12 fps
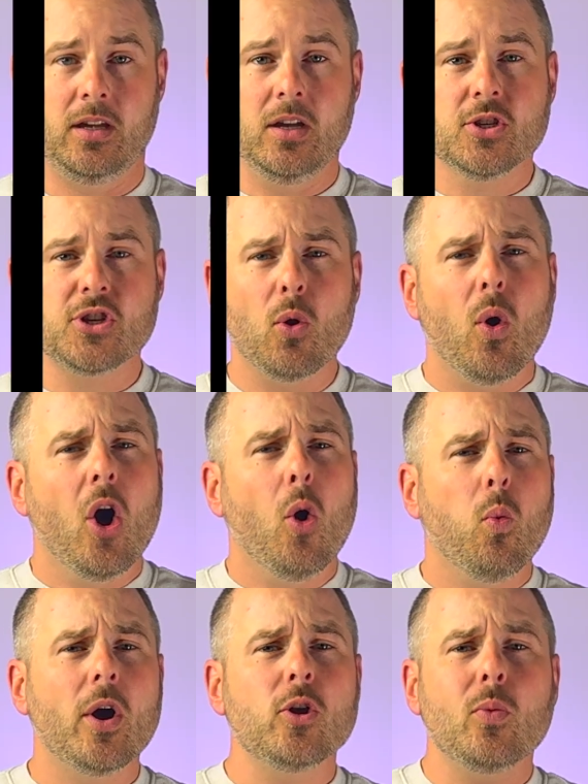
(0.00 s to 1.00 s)
So
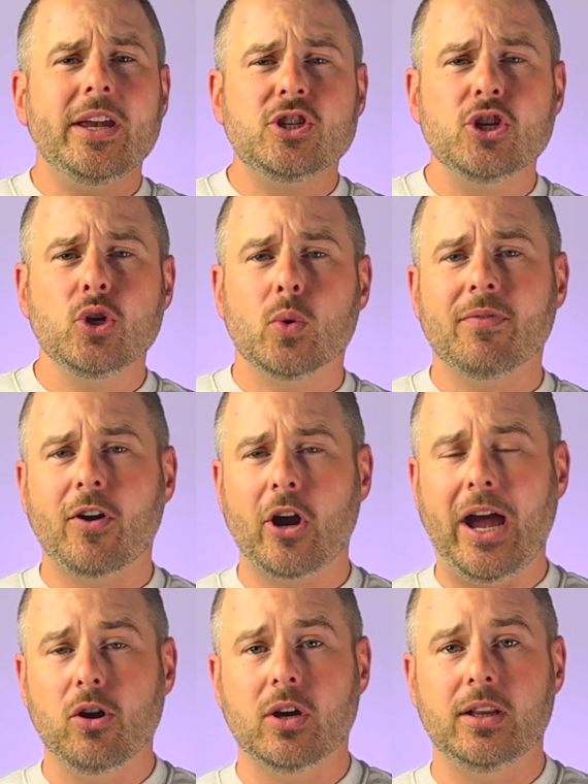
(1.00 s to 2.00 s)
what do we do if our
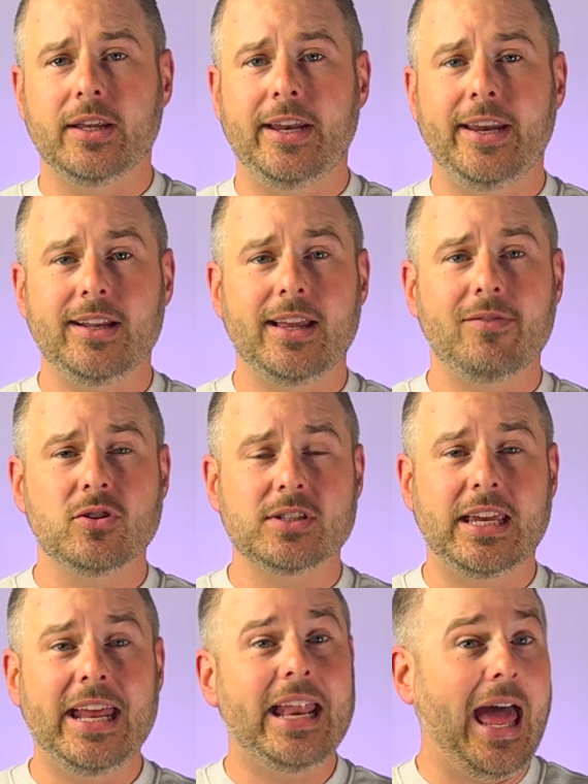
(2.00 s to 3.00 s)
alkalinity levels
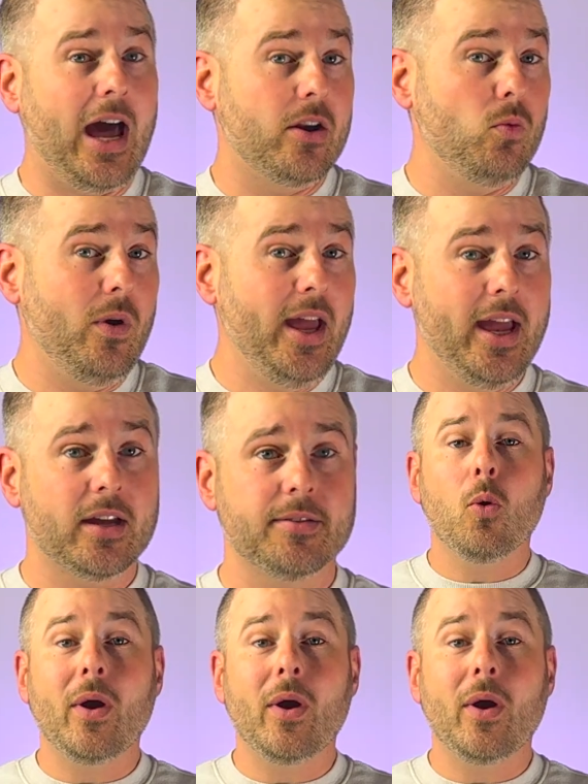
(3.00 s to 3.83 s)
get out of whack?